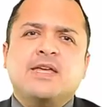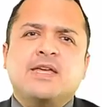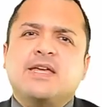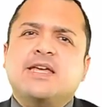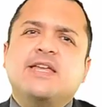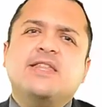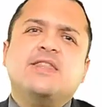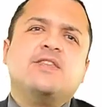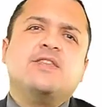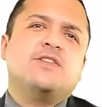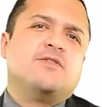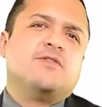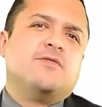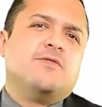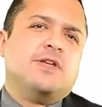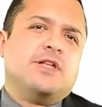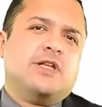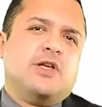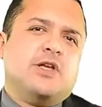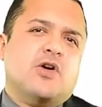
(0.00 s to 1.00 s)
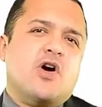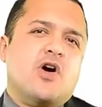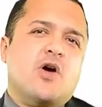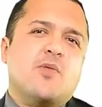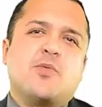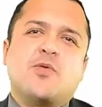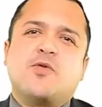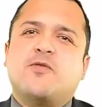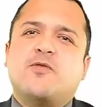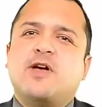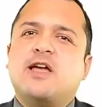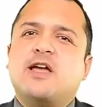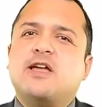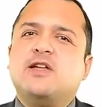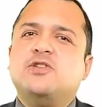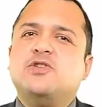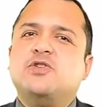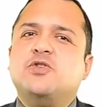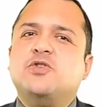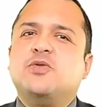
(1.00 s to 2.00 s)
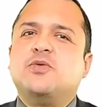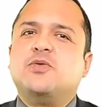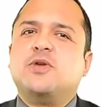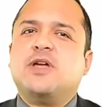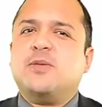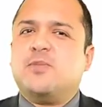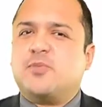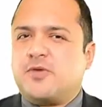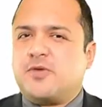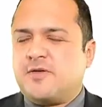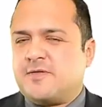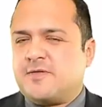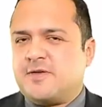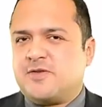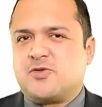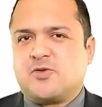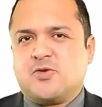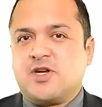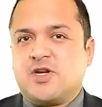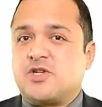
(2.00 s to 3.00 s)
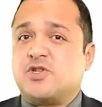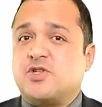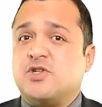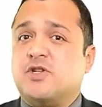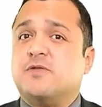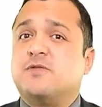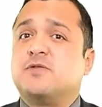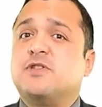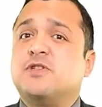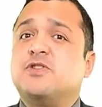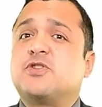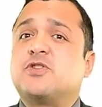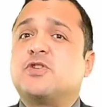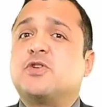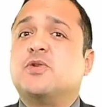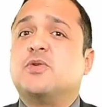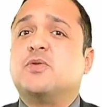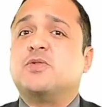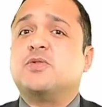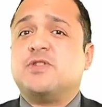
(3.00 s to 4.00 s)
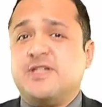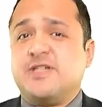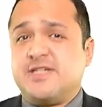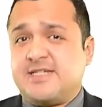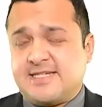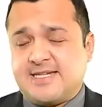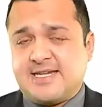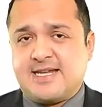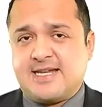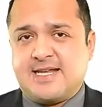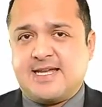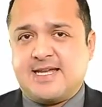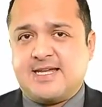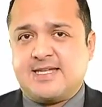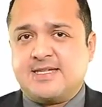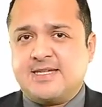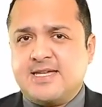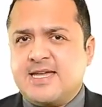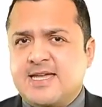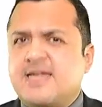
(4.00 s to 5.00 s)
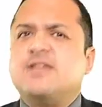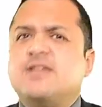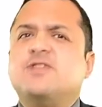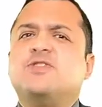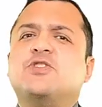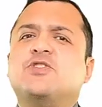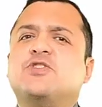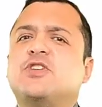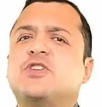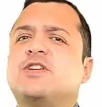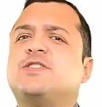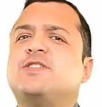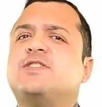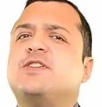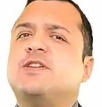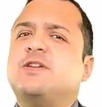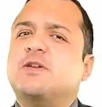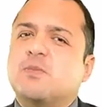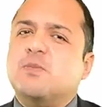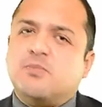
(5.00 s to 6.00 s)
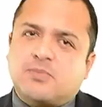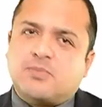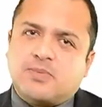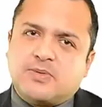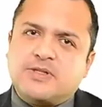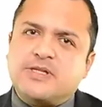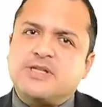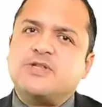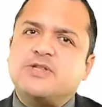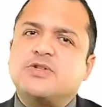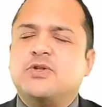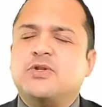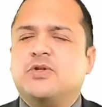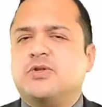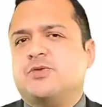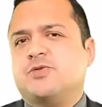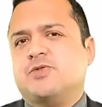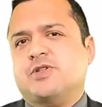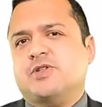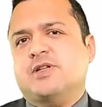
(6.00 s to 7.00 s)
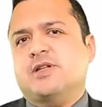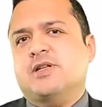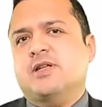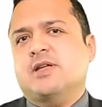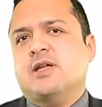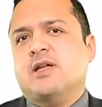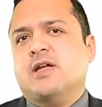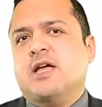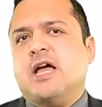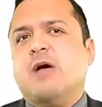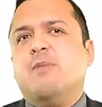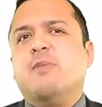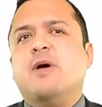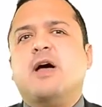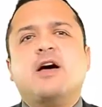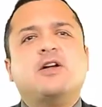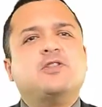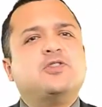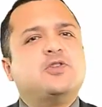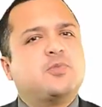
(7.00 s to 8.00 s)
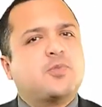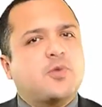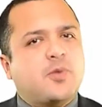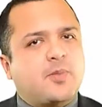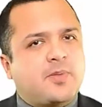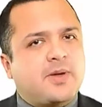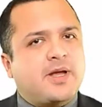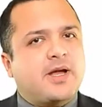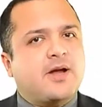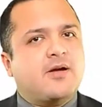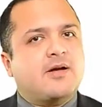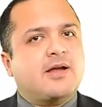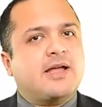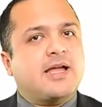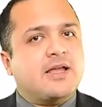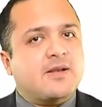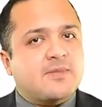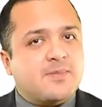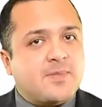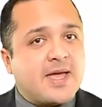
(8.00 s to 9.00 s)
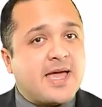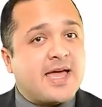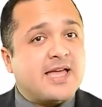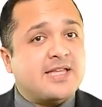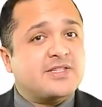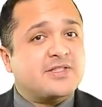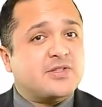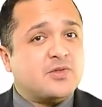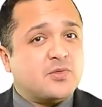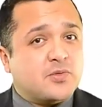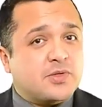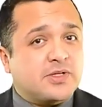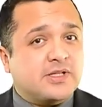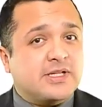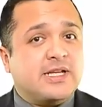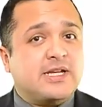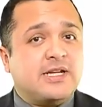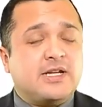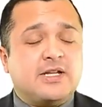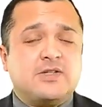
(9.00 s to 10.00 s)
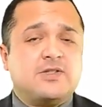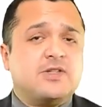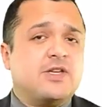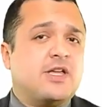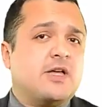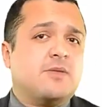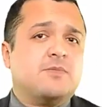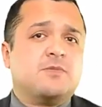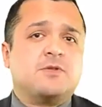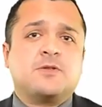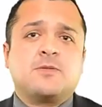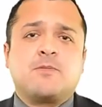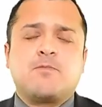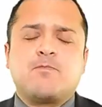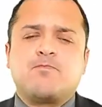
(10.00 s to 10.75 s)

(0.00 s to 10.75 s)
In this video, I'll provide you a brief introduction of Cisco C C N A and suggest a complete solution about how to prepare and pass the related exams.